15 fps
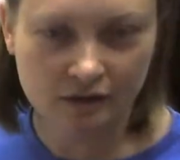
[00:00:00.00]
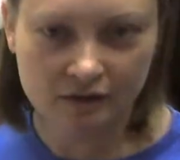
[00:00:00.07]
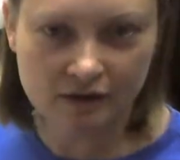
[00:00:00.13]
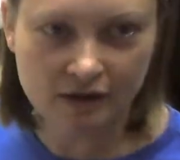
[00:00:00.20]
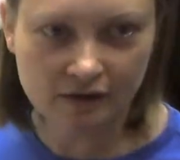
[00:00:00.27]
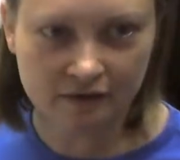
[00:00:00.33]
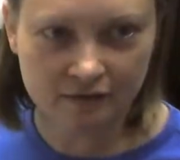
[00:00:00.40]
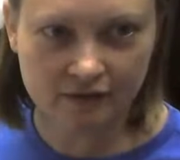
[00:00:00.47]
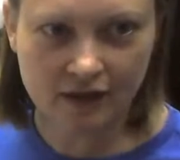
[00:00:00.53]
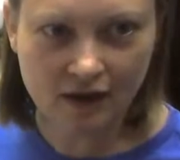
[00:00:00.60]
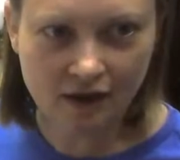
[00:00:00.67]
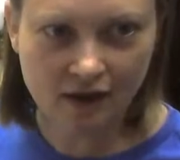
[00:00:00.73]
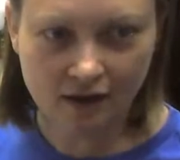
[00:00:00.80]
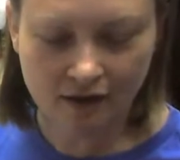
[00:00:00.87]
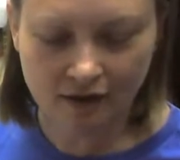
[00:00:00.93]
like,
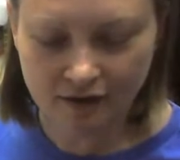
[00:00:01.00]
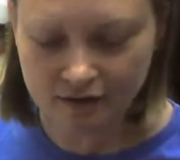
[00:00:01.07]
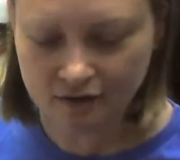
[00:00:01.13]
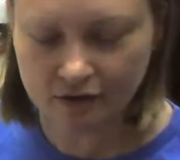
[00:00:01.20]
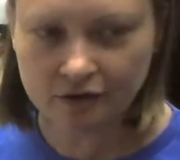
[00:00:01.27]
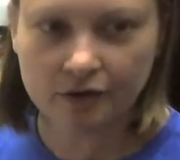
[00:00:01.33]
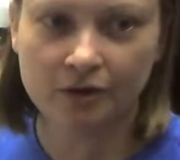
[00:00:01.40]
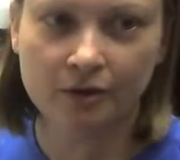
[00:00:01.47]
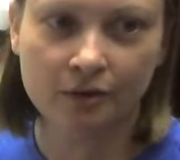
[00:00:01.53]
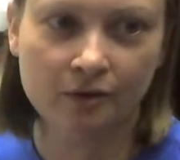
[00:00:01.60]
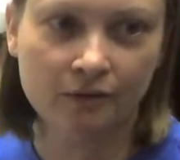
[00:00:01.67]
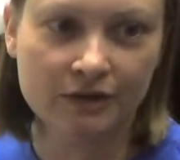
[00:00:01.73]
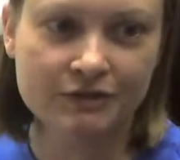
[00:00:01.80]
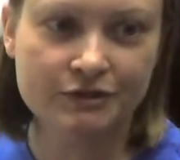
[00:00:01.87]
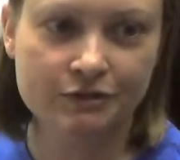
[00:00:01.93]
yay, gung-ho,
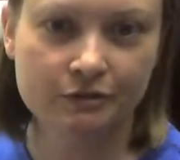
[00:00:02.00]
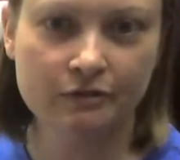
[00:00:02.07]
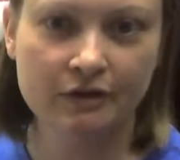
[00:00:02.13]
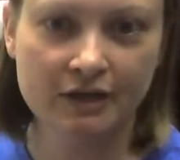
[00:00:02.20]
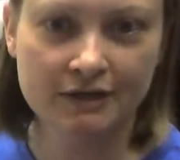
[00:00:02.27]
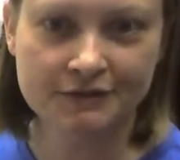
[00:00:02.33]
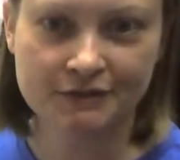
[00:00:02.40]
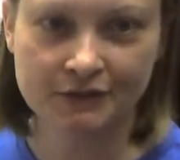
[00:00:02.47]
let's do this.